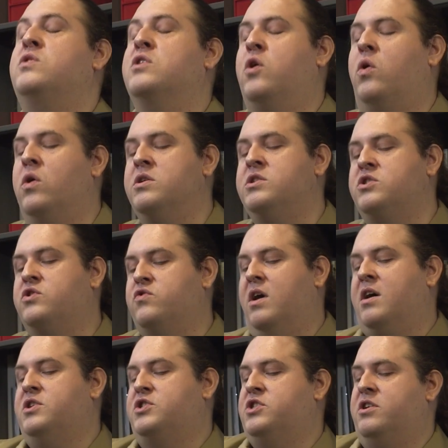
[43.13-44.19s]
the course
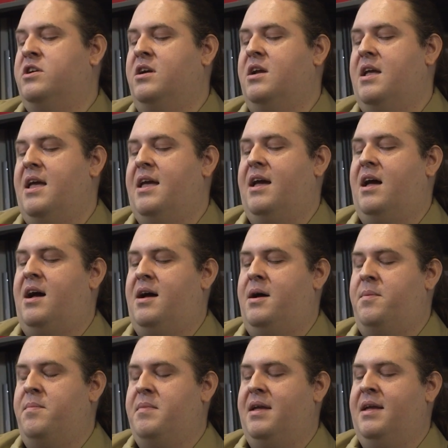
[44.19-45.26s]
structure
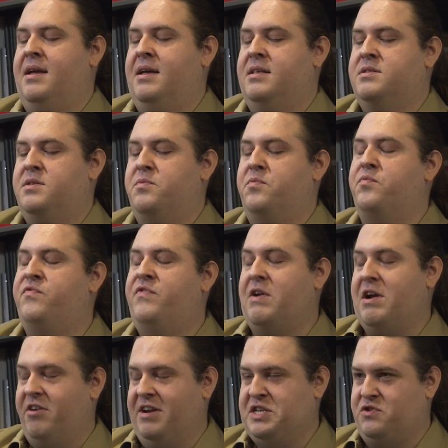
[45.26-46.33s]
is
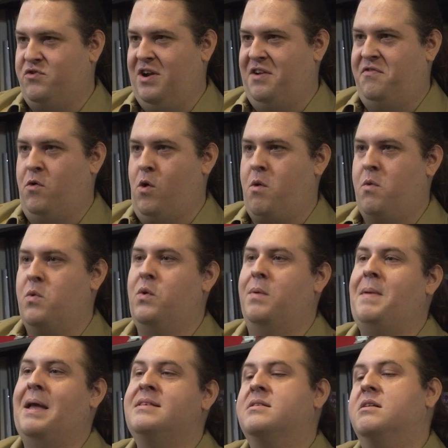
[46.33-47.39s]
very straightforward. We
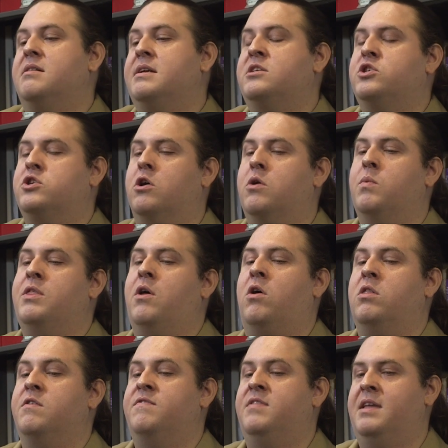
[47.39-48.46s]
basically start with
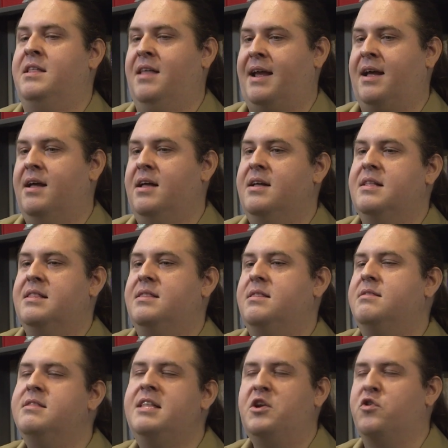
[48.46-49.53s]
all of the
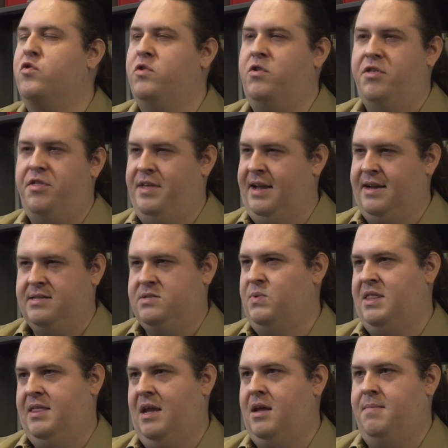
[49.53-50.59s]
literal things we
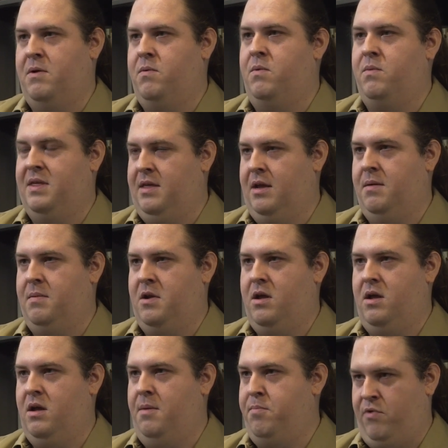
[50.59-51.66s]
think about when we think about
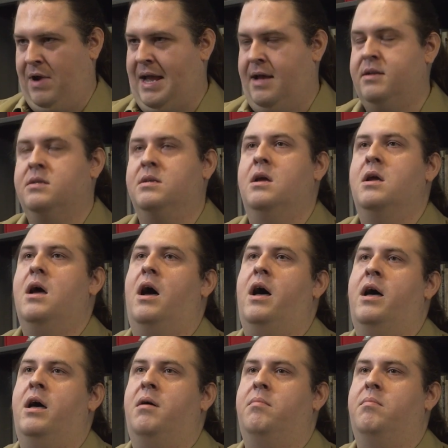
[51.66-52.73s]
a brand.
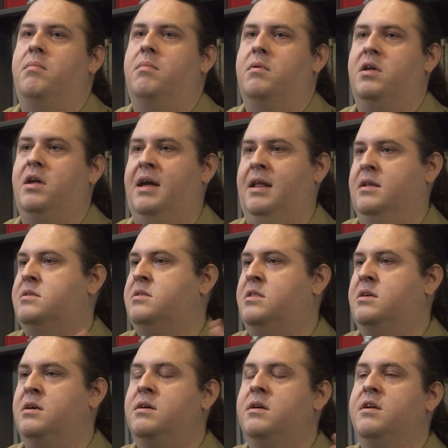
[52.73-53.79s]
It is
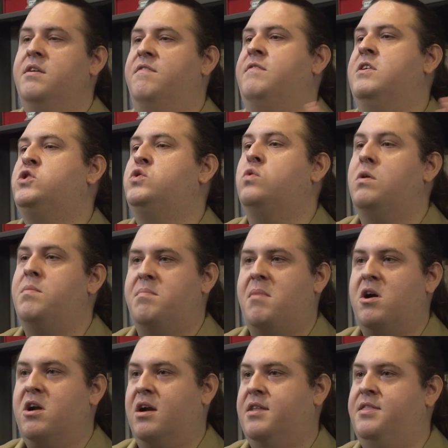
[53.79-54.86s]
the visual
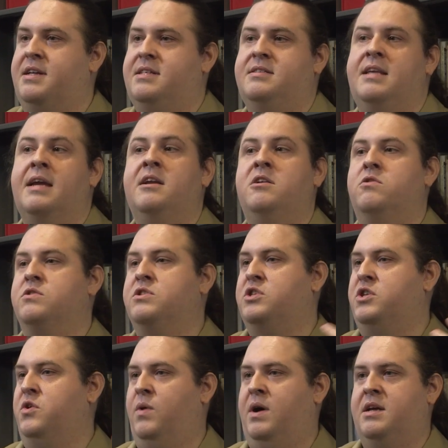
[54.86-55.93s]
mark that signals
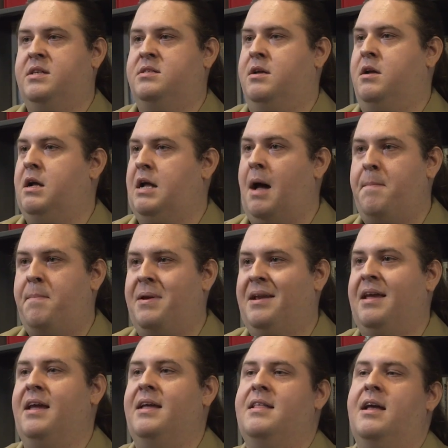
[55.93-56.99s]
to us a
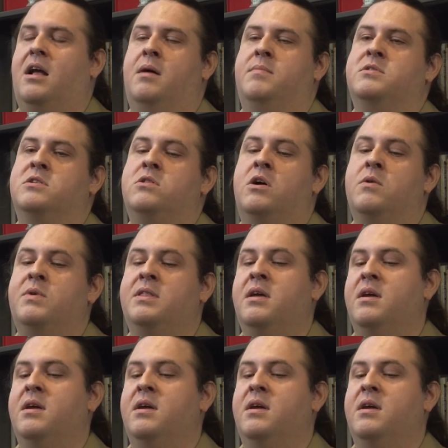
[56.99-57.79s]
company that comes along with